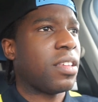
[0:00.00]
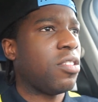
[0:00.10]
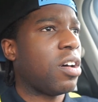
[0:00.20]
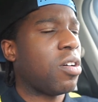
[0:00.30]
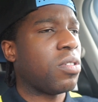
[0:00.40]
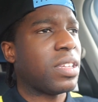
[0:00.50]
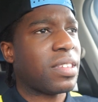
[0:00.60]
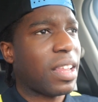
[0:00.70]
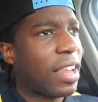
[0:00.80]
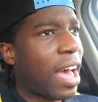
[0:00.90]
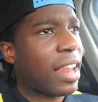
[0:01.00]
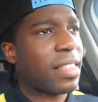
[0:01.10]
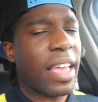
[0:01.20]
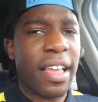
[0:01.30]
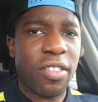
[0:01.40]
you know, it's a lot
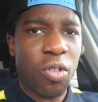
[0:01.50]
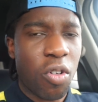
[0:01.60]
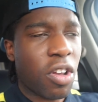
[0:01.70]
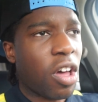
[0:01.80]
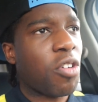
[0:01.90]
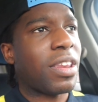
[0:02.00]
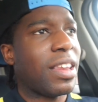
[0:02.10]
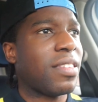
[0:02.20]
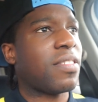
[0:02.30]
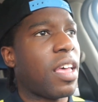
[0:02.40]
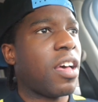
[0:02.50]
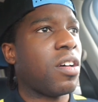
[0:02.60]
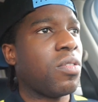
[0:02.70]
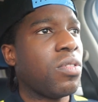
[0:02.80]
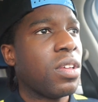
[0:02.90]
of things going on in this
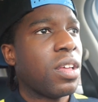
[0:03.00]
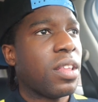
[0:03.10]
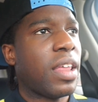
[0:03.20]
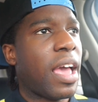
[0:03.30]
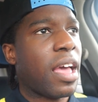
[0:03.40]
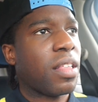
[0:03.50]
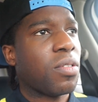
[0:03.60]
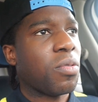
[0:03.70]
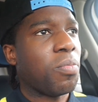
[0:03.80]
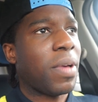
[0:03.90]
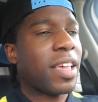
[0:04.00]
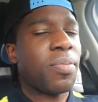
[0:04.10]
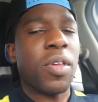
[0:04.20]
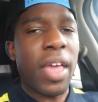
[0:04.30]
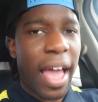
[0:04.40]
town that
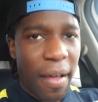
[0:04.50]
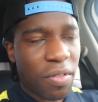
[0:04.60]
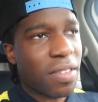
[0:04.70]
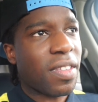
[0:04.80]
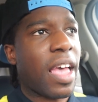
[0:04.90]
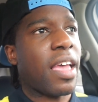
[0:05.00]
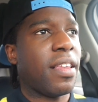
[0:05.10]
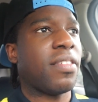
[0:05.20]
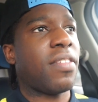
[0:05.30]
makes me have to stay in this